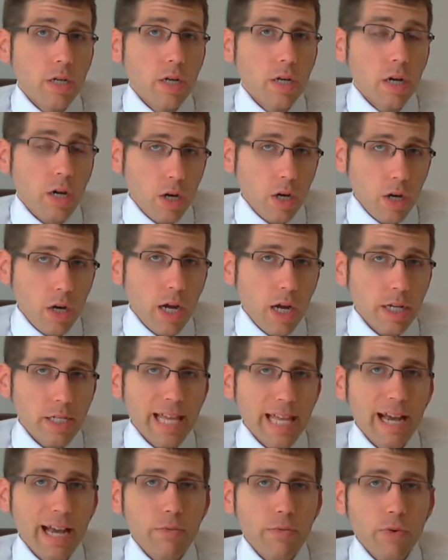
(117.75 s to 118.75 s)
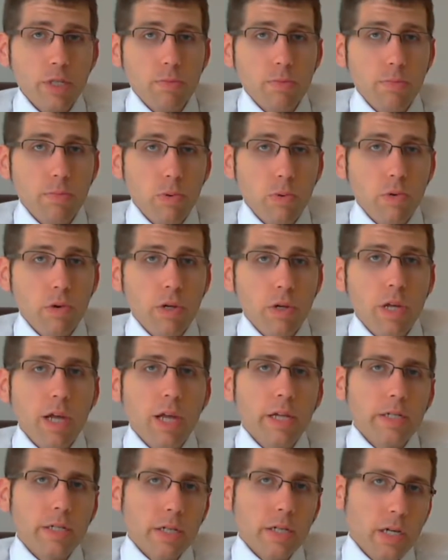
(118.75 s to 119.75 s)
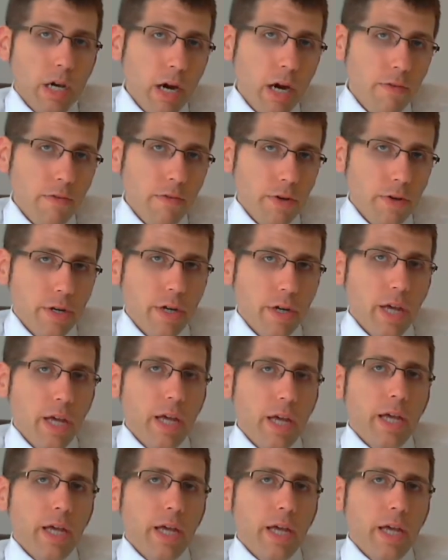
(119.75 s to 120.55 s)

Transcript: across that risk pool to cover